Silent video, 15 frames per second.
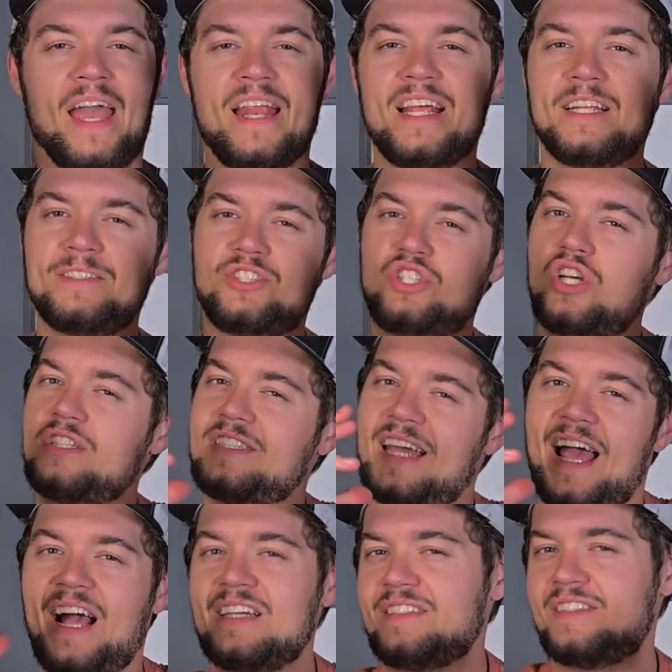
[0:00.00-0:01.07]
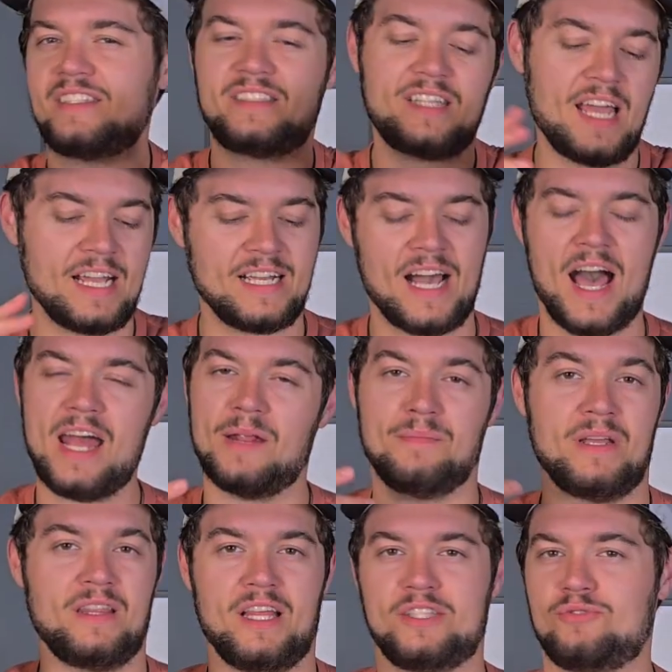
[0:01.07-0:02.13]
and it just has this
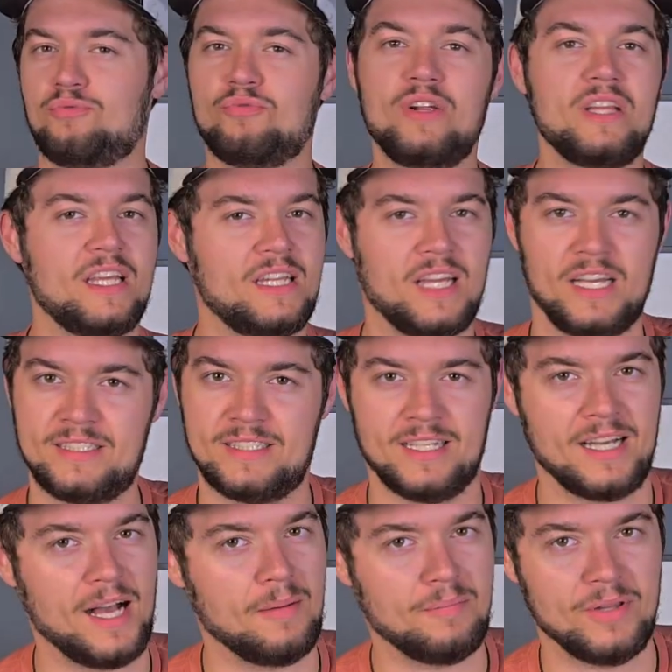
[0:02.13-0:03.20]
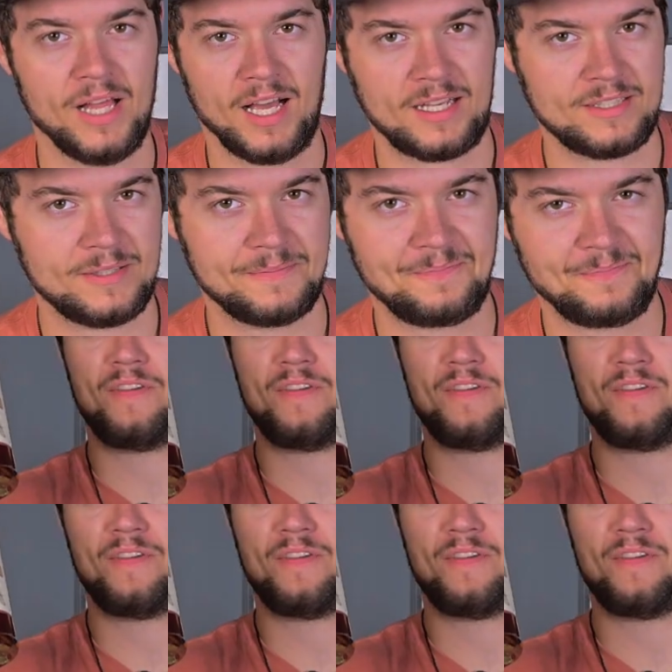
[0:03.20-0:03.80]
dichotomy that's really nice and complex.